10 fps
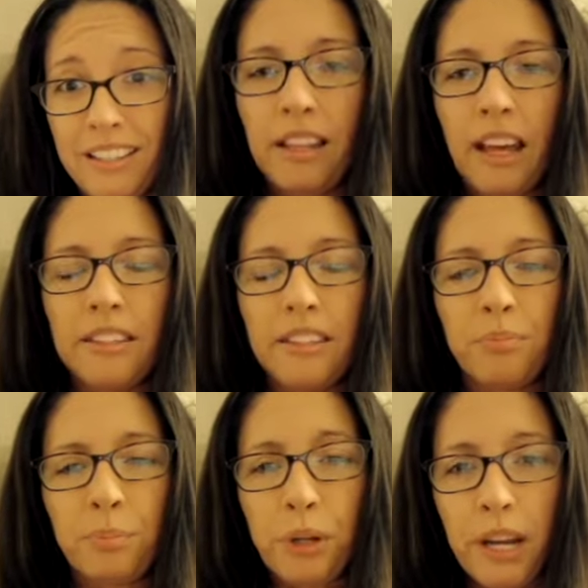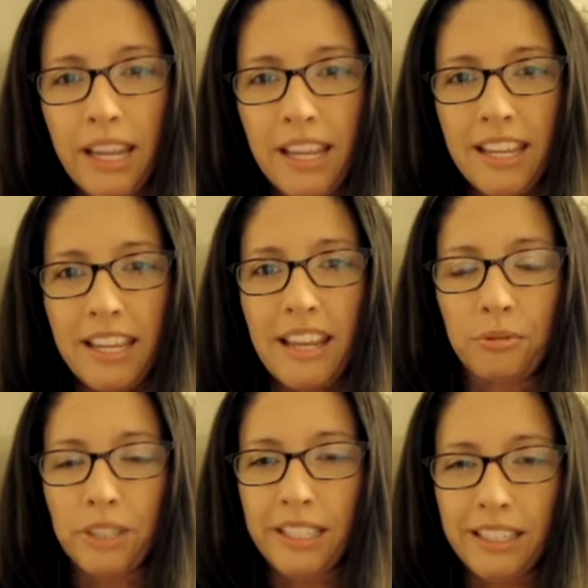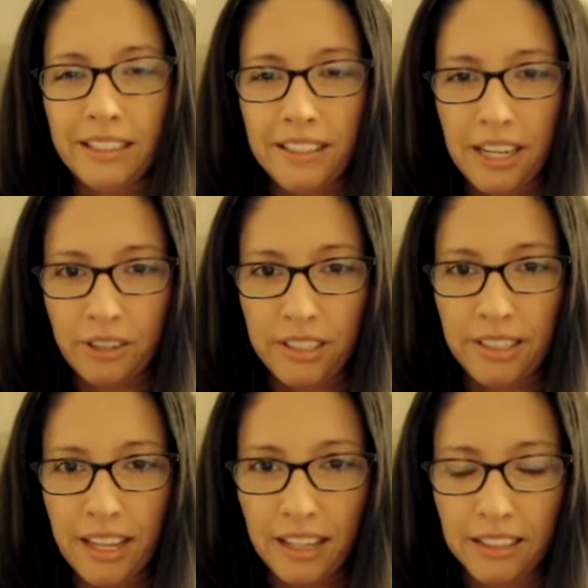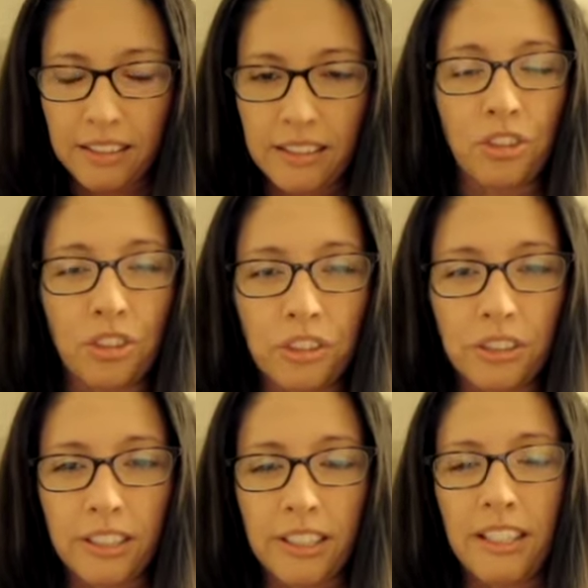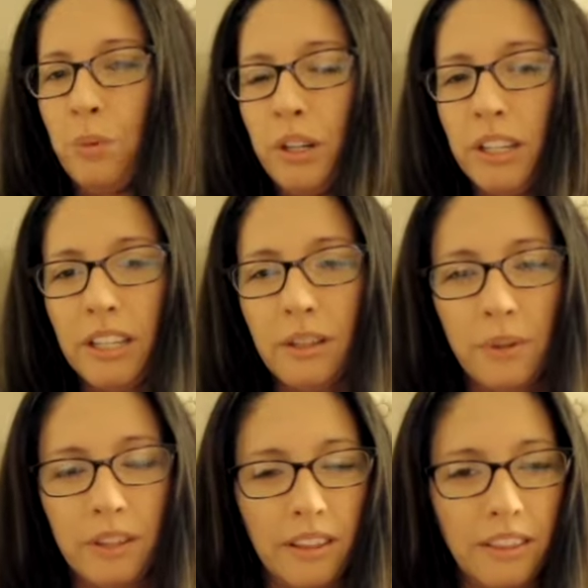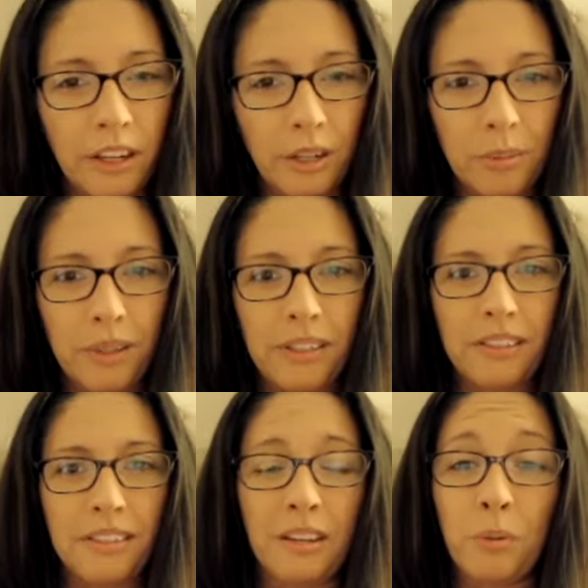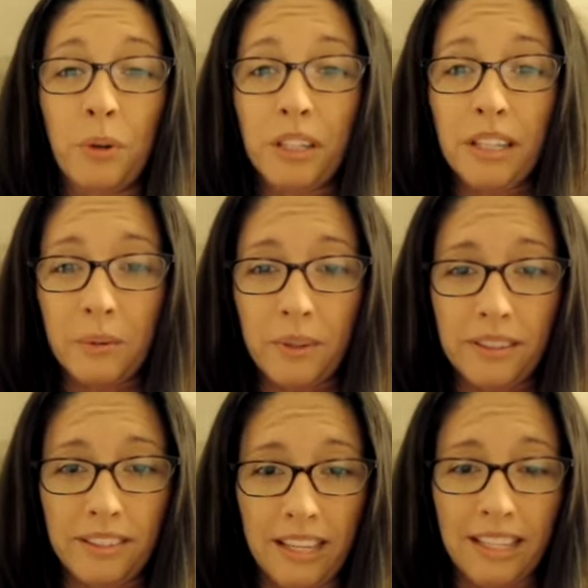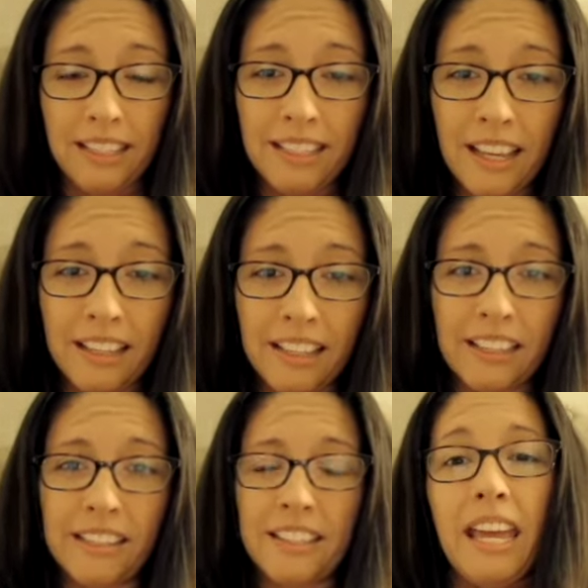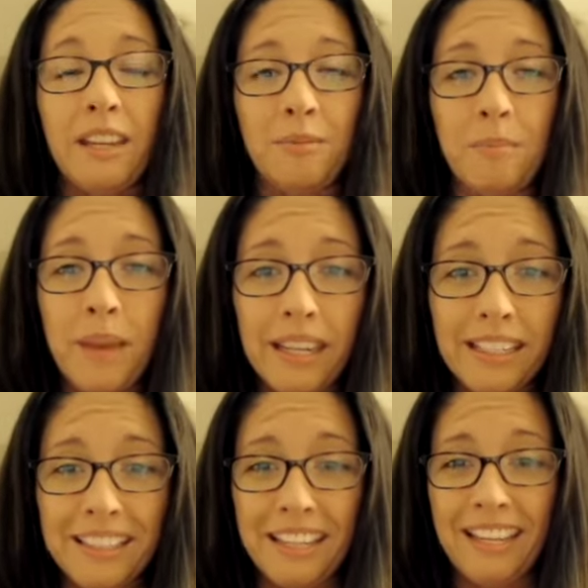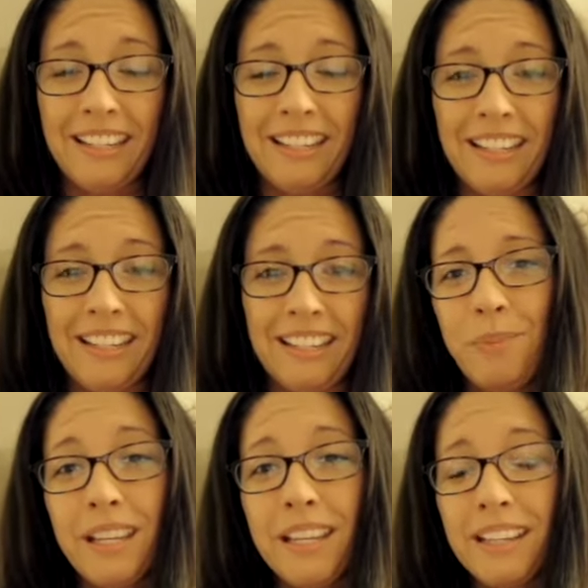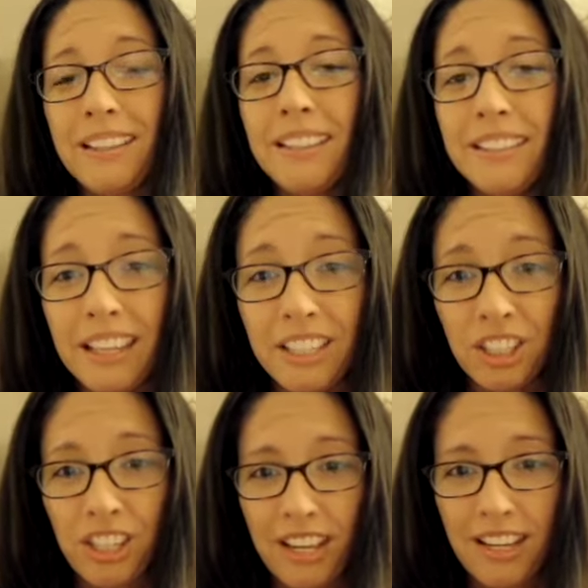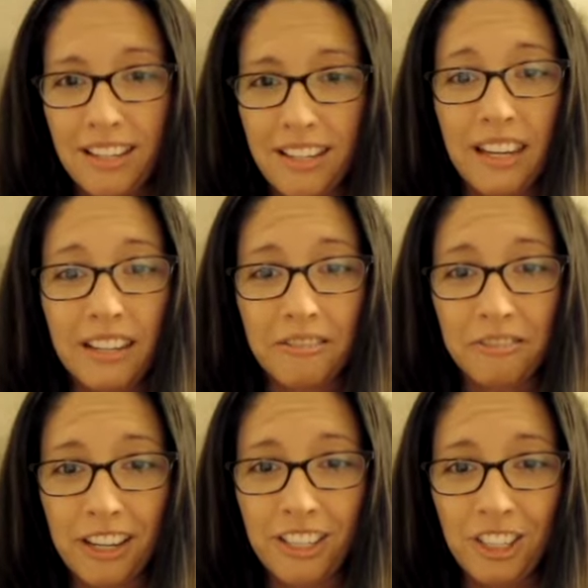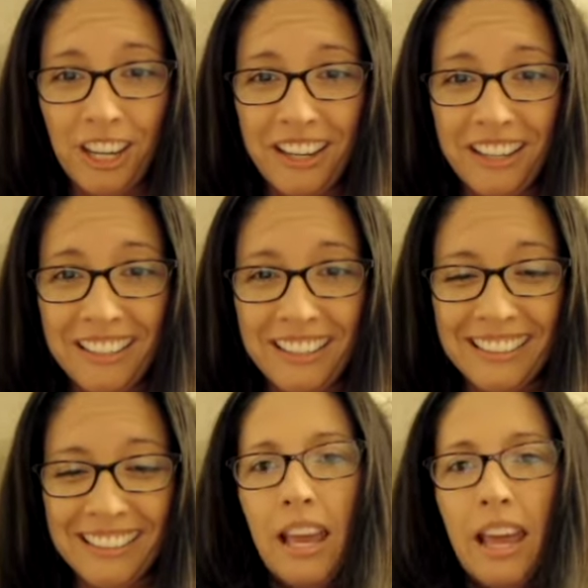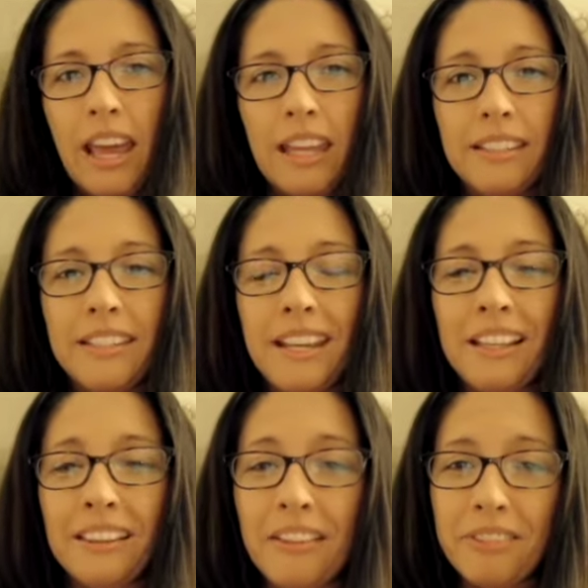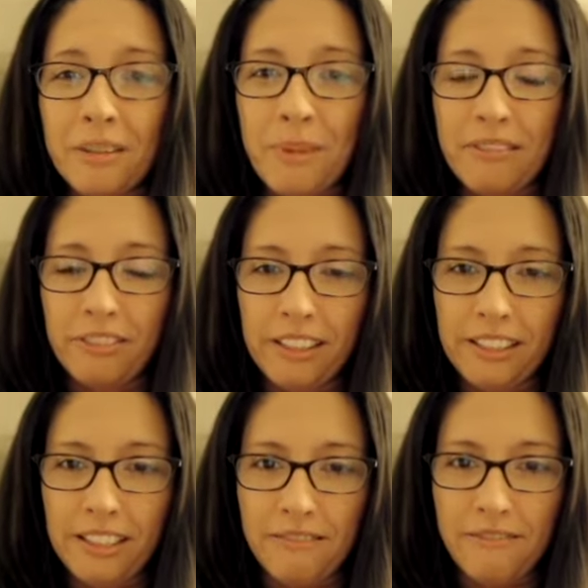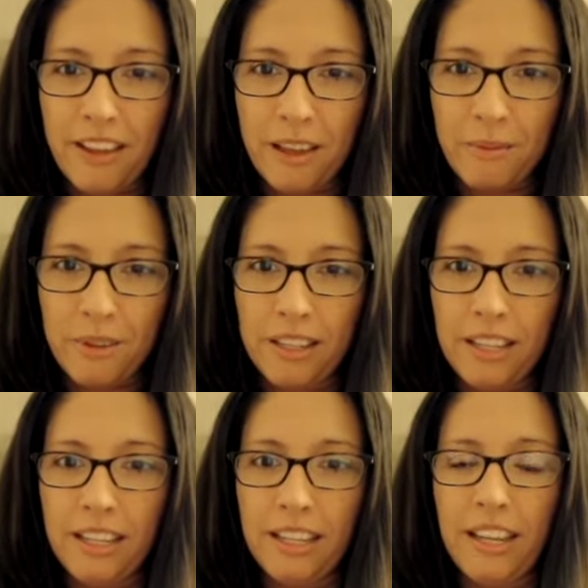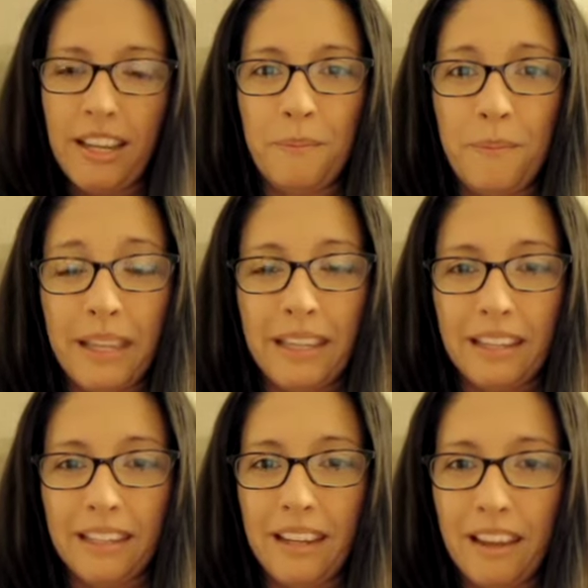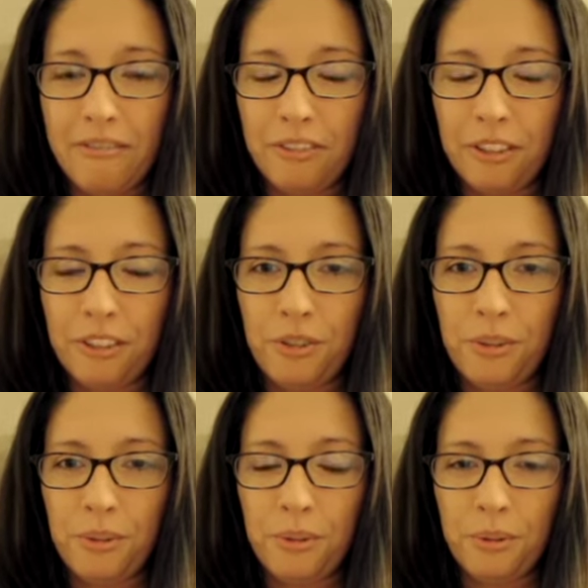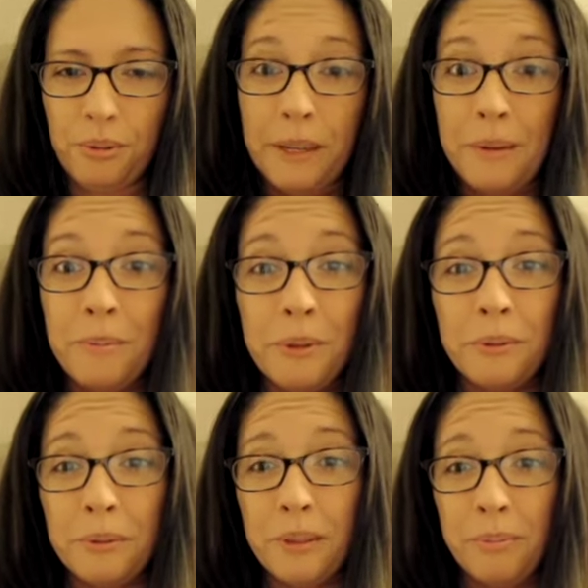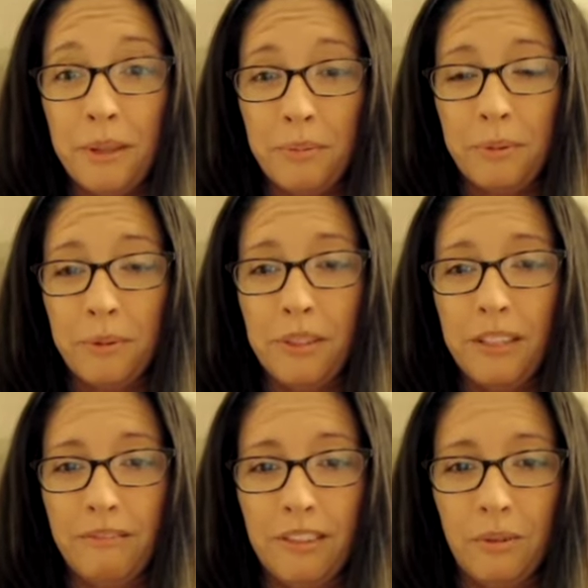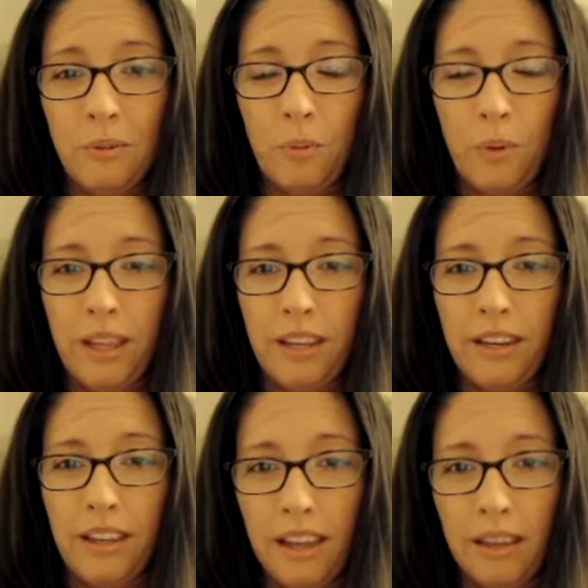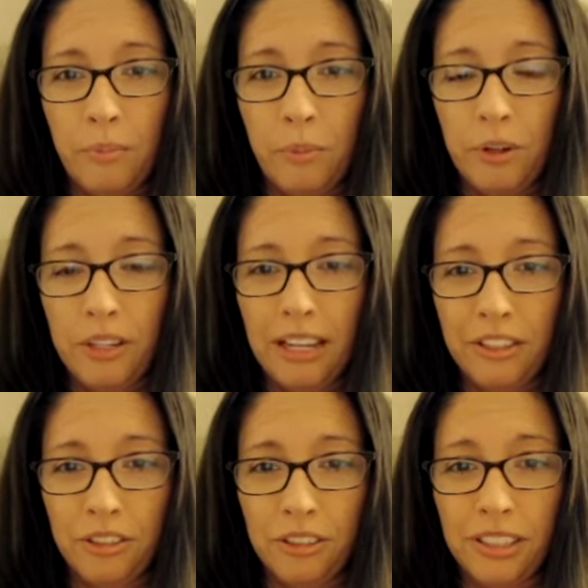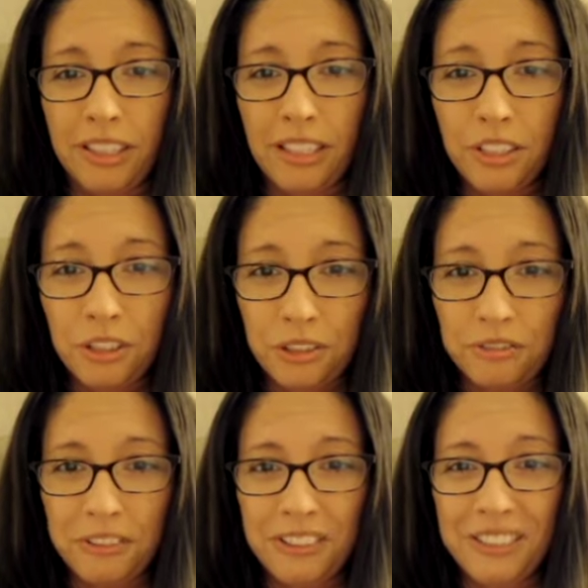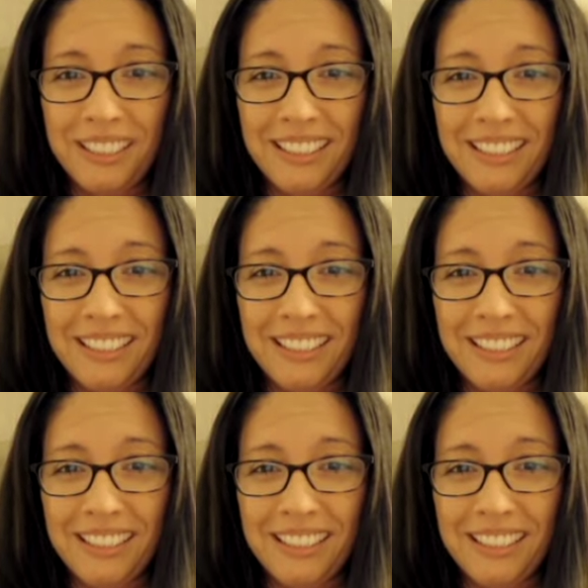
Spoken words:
Lots of praying, reading sacred texts, journaling, working with a therapist, and working with psychedelics and meditating, being in the sunshine, getting fresh air, and loving my friends and family, making an effort to commune with people even when I'm more naturally introverted.